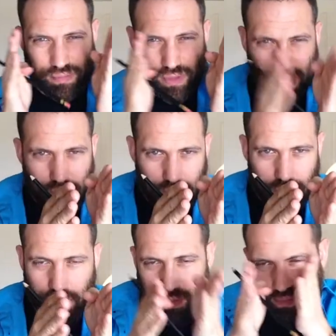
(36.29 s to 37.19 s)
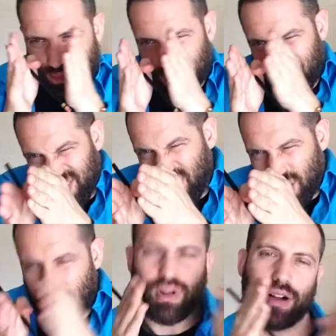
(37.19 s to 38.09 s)
too
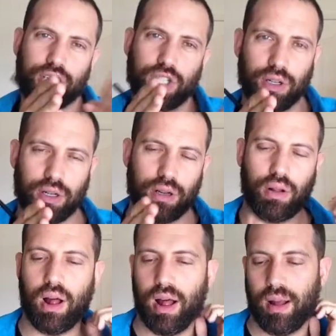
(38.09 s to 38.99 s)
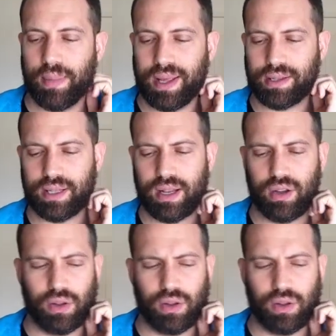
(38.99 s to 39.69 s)
structured, because then